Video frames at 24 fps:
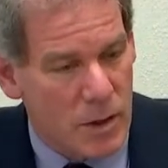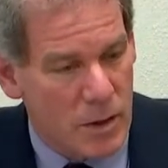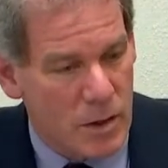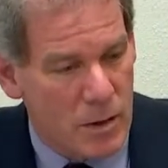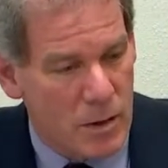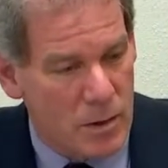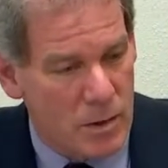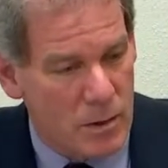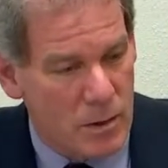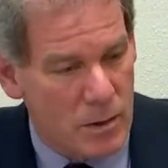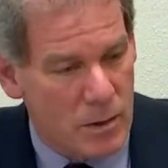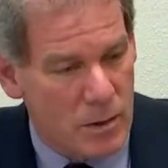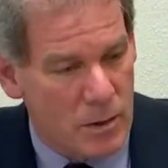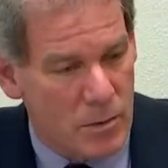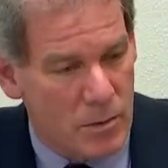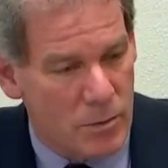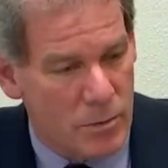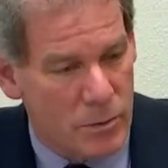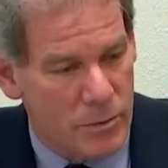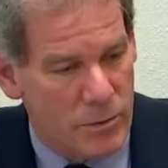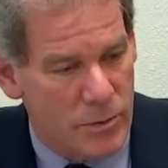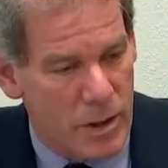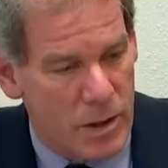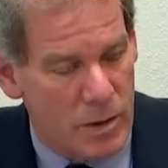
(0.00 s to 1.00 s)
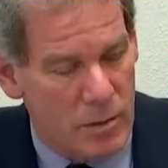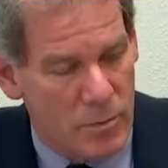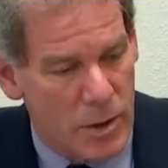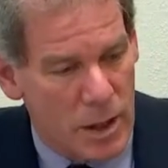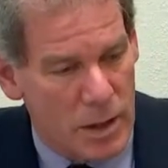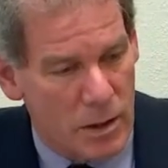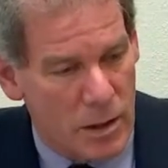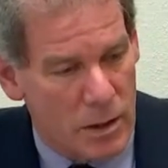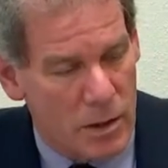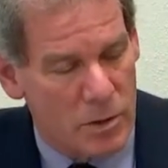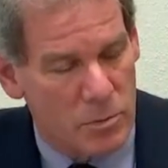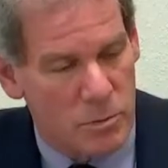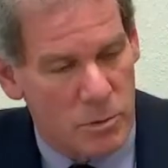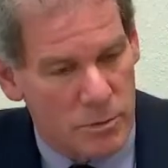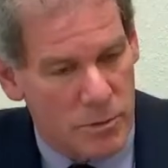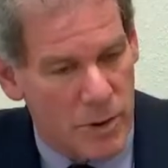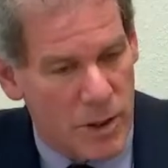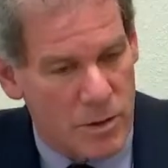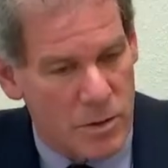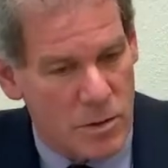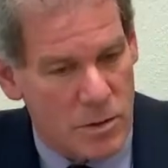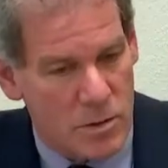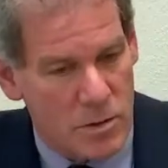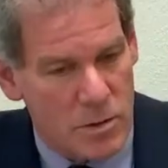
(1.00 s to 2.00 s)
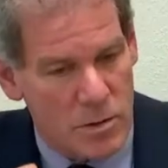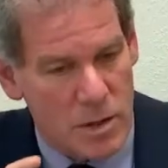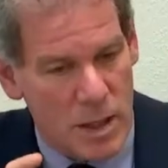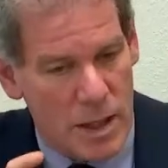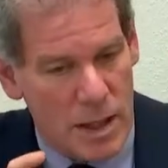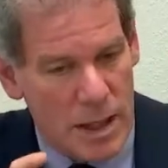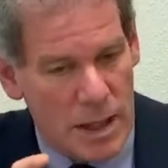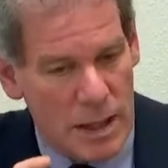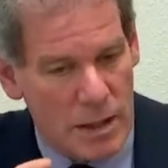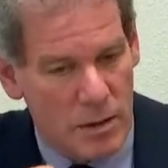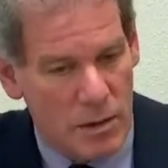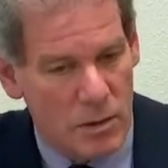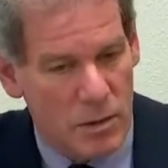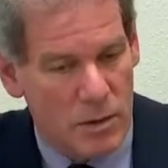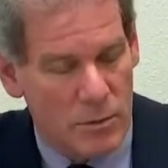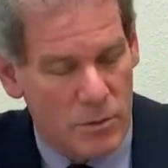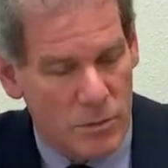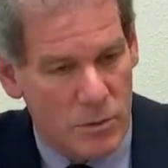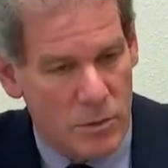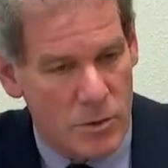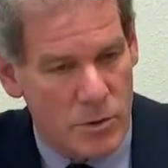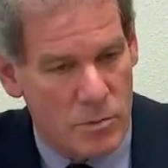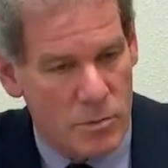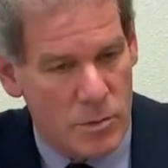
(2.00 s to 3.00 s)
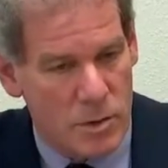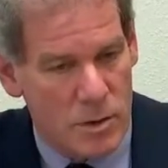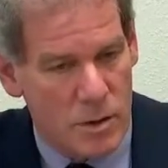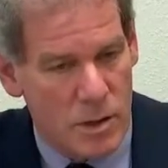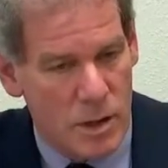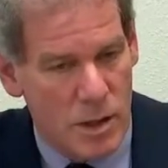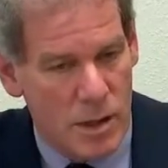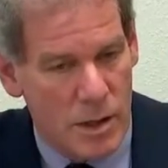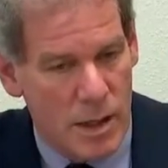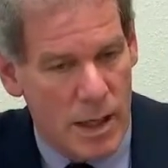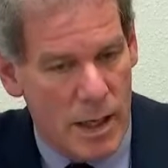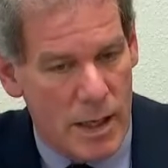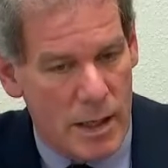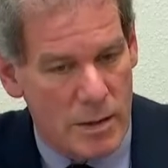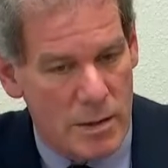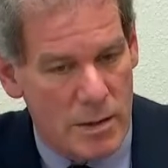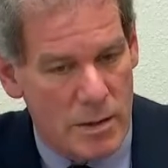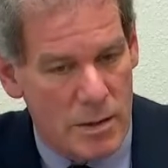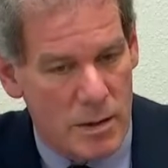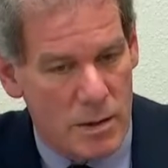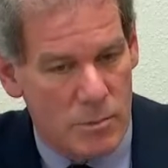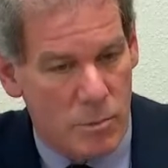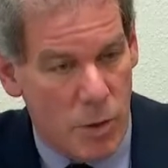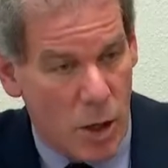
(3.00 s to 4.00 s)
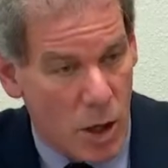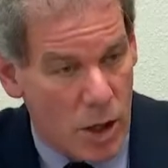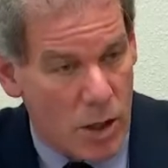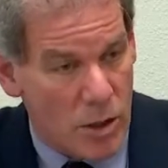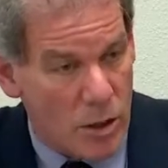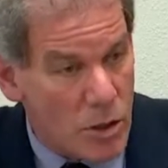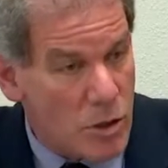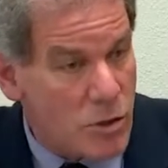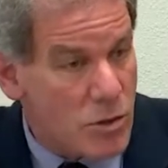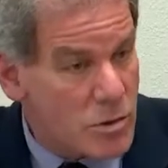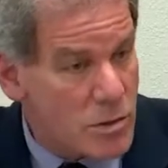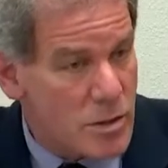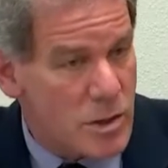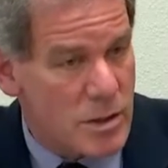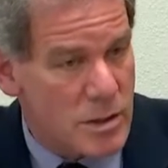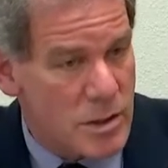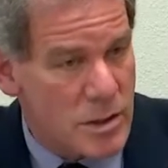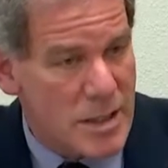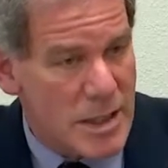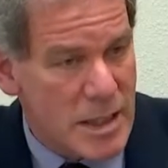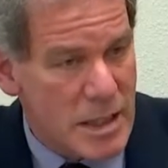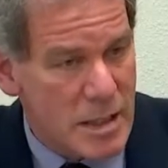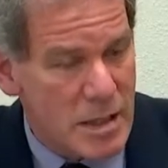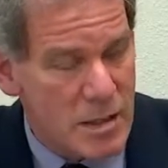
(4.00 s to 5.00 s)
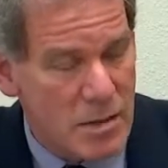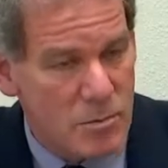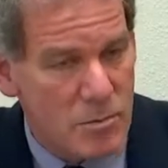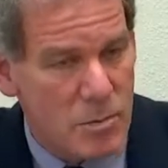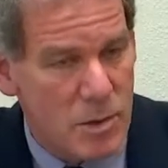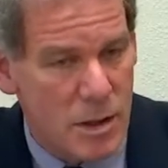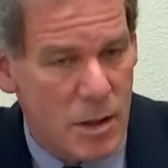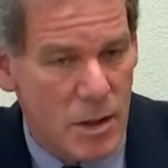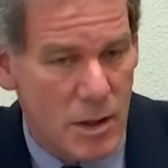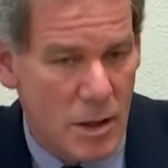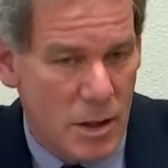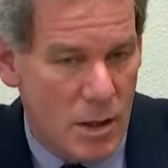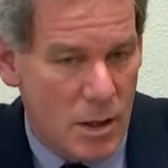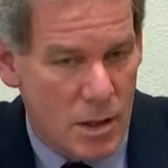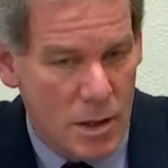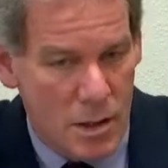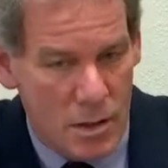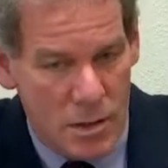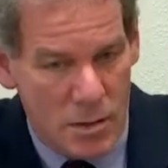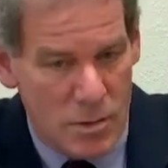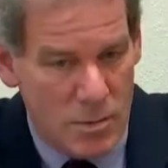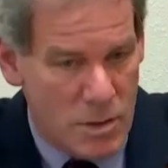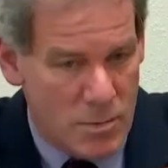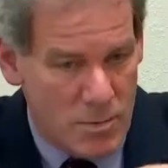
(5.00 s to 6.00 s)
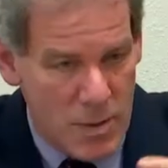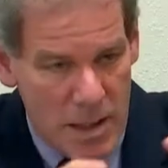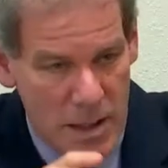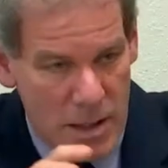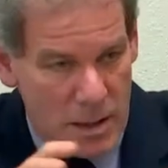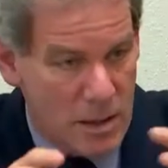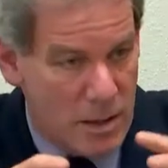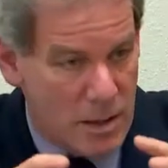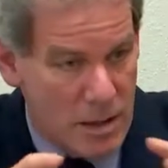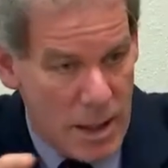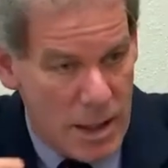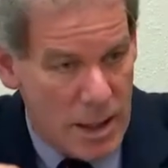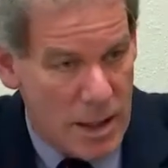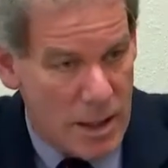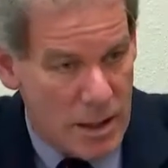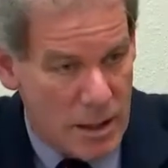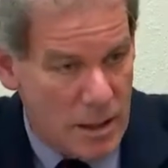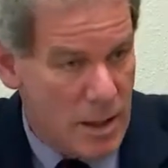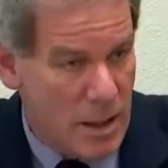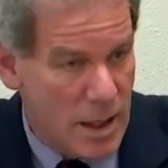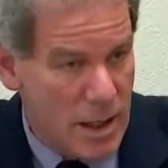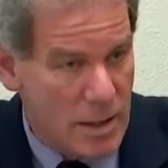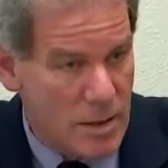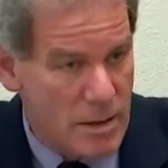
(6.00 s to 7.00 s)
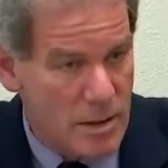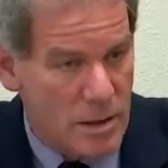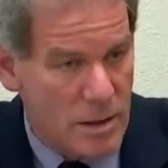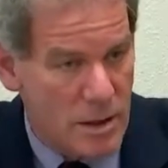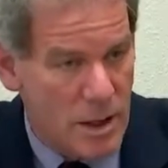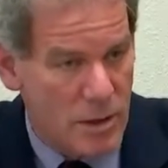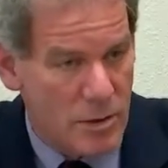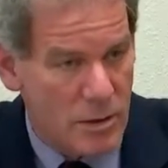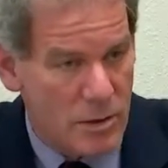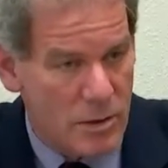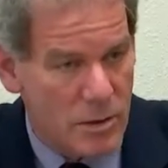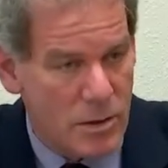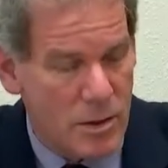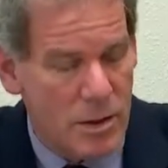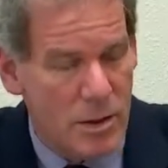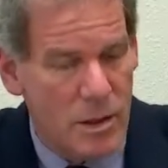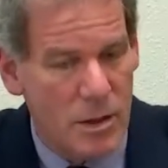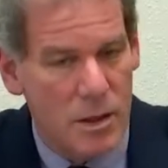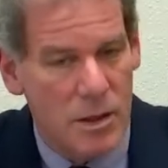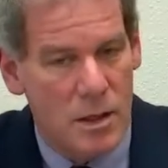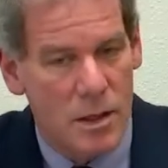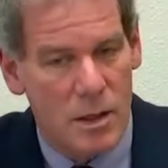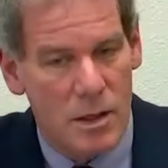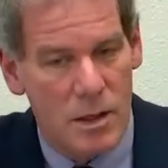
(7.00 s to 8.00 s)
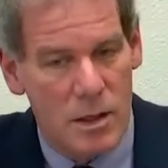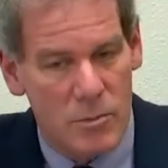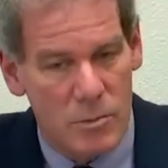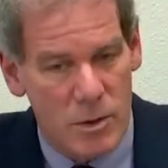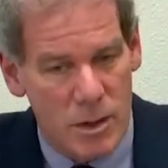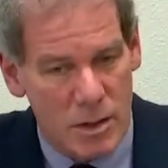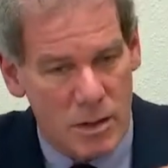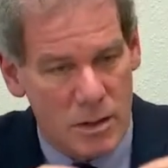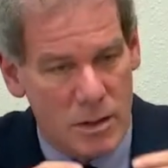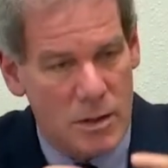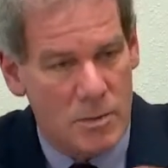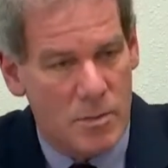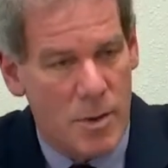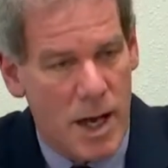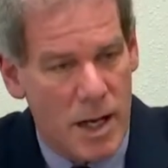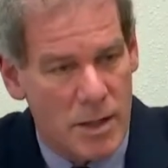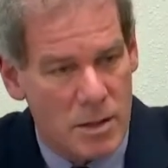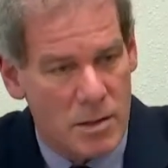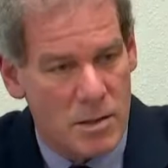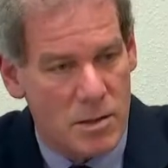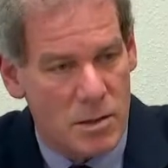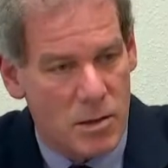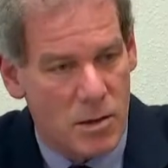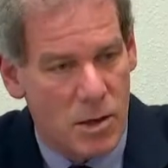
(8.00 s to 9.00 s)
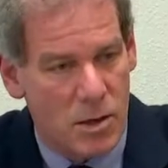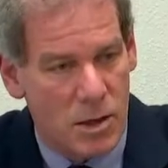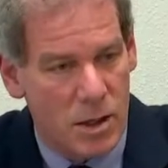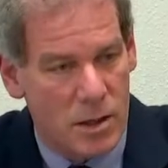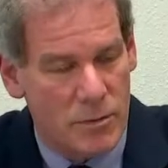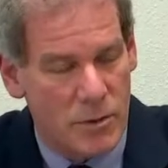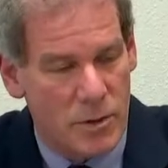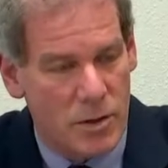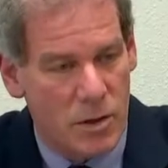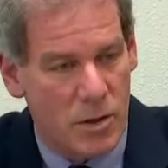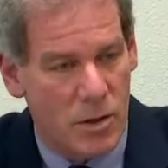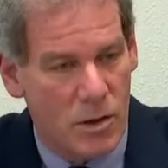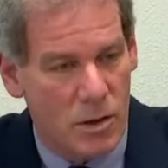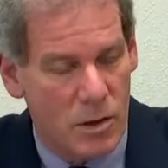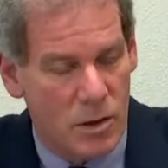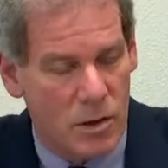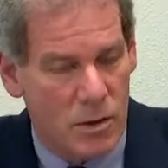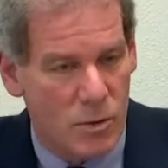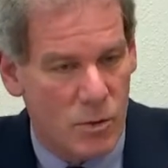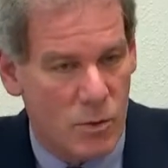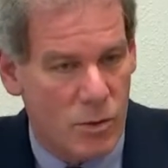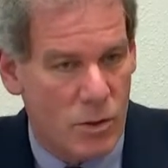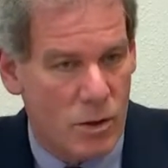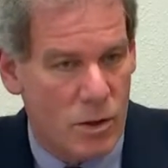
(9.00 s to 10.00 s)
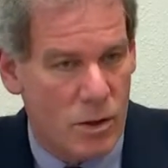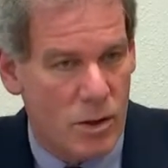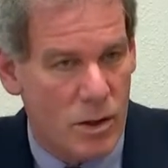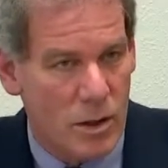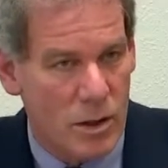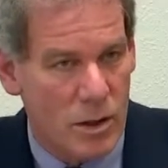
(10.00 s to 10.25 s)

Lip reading: mental health professionals and law enforcement as partners, mm-hmm. as a team, spending the day and night together, being dispatched to call after call, or